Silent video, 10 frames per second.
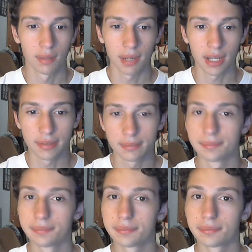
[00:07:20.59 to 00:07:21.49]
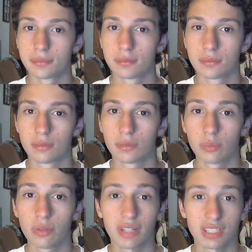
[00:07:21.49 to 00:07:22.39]
But
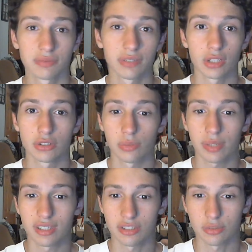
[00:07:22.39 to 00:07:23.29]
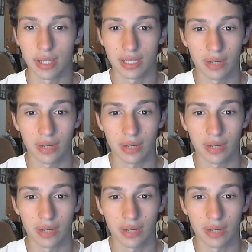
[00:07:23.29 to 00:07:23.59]
we've got some videos of the week this week.